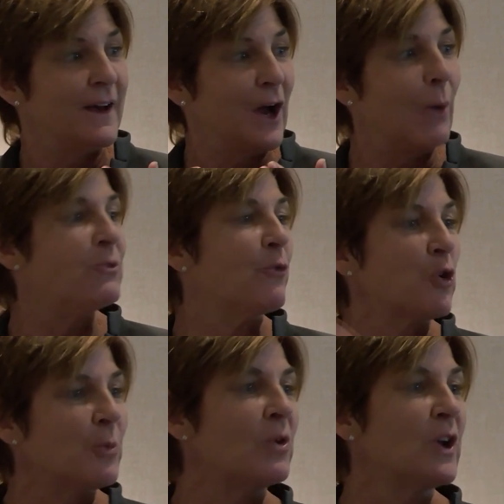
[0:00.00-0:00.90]
helps
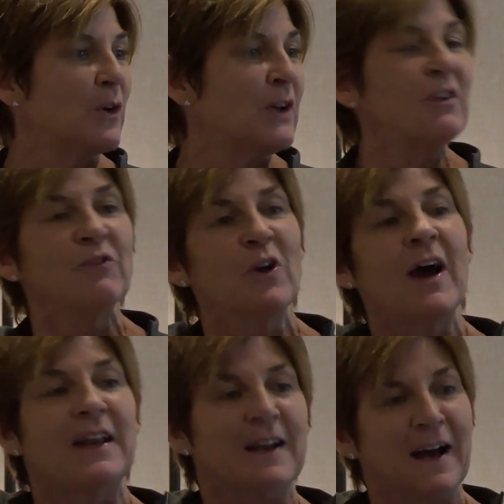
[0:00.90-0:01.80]
affordability, even if you're
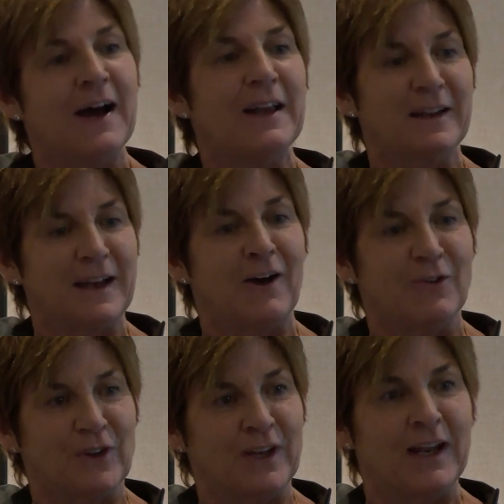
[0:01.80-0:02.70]
adding high-end
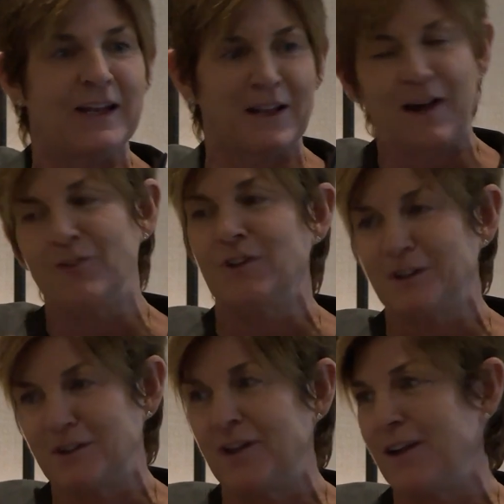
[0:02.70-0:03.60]
housing, any
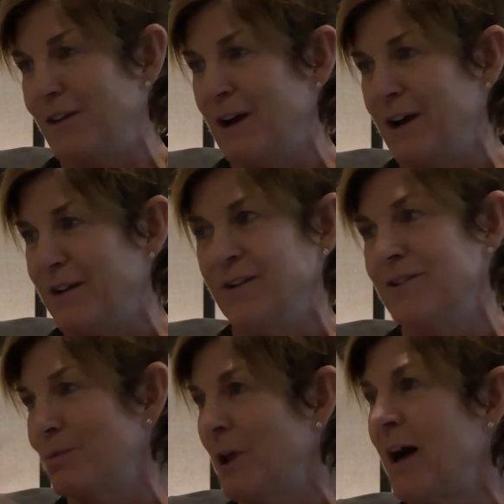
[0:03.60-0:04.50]
housing that you add to the
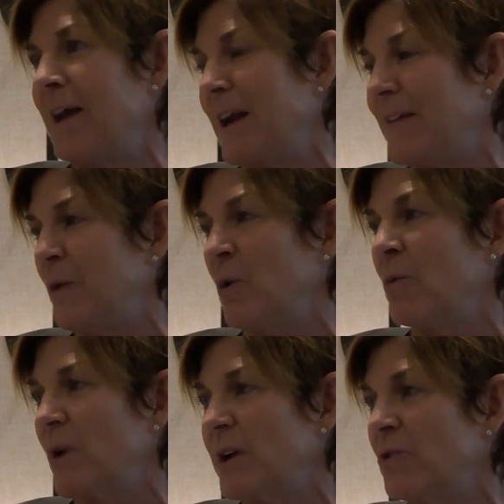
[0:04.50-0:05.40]
supply. And I think we're going to
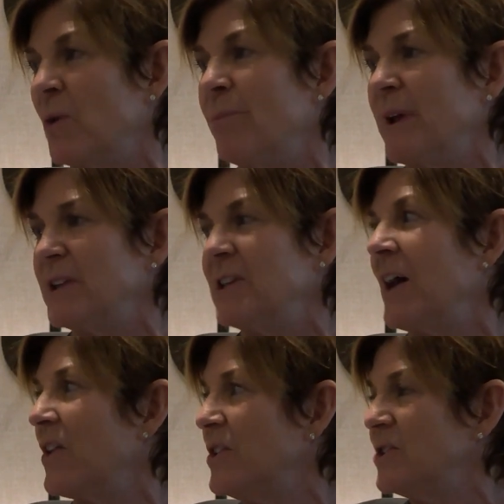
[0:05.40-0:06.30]
run into a big
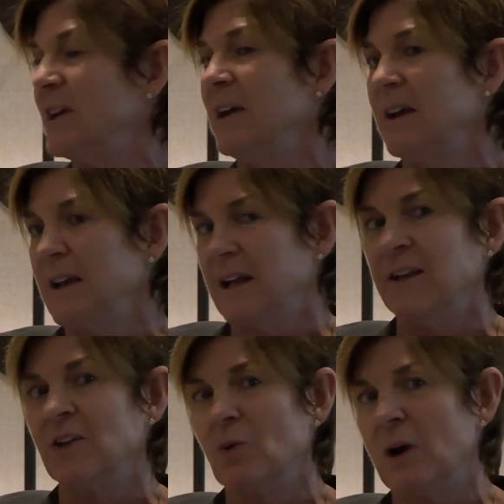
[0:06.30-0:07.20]
challenge
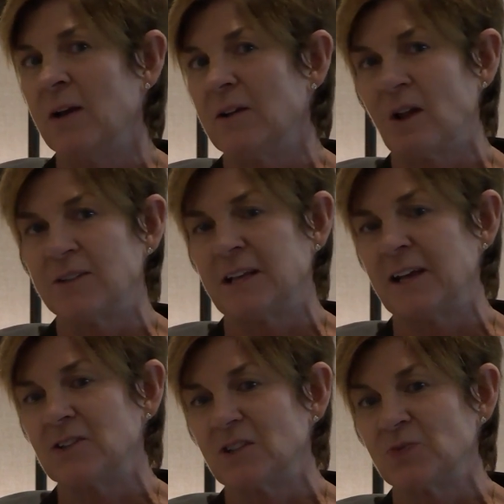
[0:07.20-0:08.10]
in Los
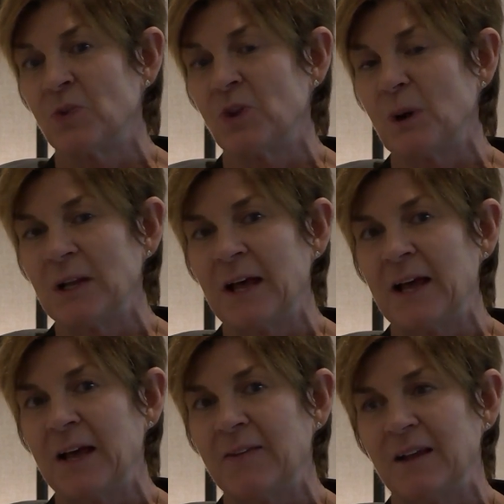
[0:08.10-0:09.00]
Angeles with
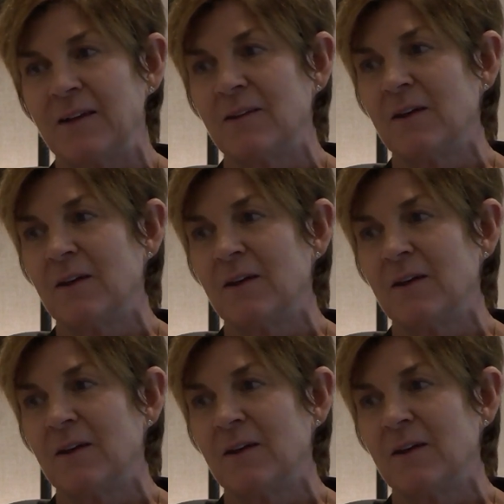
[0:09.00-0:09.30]
ULA. I think